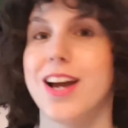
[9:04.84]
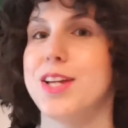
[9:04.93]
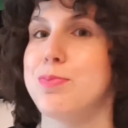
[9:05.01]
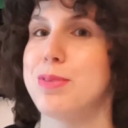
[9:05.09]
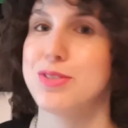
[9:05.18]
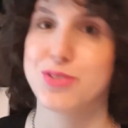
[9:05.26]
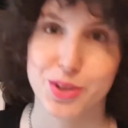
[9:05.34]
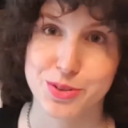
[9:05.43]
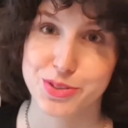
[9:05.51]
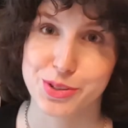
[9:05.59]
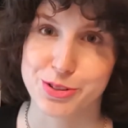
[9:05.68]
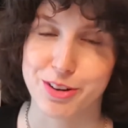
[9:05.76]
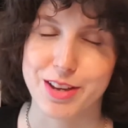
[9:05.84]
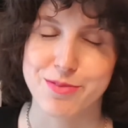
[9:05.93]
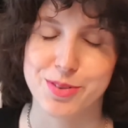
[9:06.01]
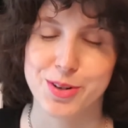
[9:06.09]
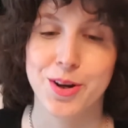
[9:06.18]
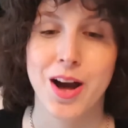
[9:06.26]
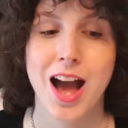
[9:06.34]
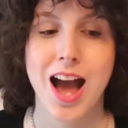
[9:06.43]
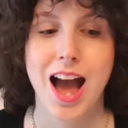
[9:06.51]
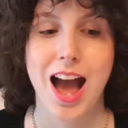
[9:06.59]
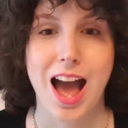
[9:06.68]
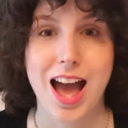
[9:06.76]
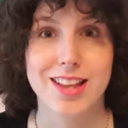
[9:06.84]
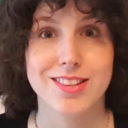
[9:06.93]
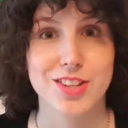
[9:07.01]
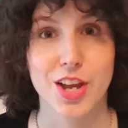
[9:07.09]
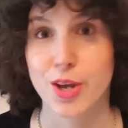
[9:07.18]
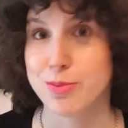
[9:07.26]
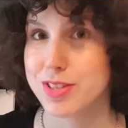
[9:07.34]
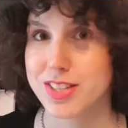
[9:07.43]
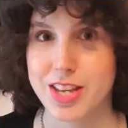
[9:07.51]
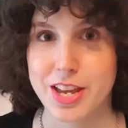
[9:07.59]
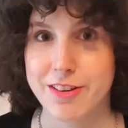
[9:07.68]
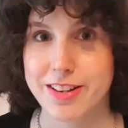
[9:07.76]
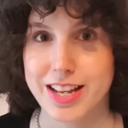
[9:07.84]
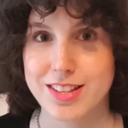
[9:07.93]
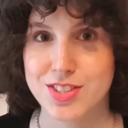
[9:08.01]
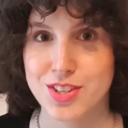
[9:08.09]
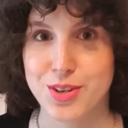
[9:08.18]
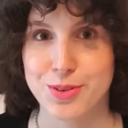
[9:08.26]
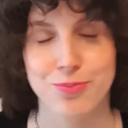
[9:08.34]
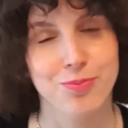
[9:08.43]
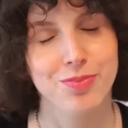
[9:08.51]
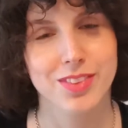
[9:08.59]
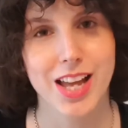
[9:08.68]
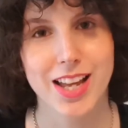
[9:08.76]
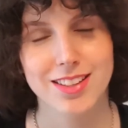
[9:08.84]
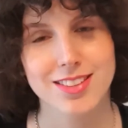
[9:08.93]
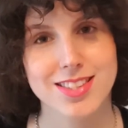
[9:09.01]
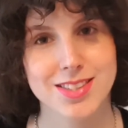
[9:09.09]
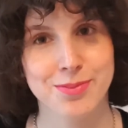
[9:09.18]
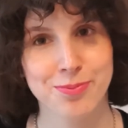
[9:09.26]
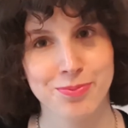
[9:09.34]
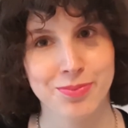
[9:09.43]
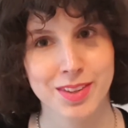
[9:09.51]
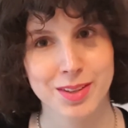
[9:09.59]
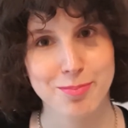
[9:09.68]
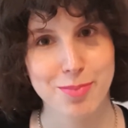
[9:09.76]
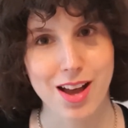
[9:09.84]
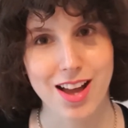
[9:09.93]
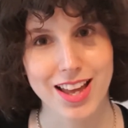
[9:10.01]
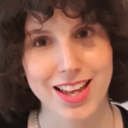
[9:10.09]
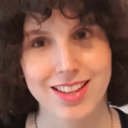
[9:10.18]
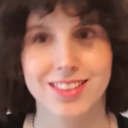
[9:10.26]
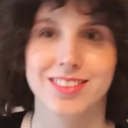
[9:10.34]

I'd be so, so grateful. And I hope to see you here again soon. Thanks. Bye.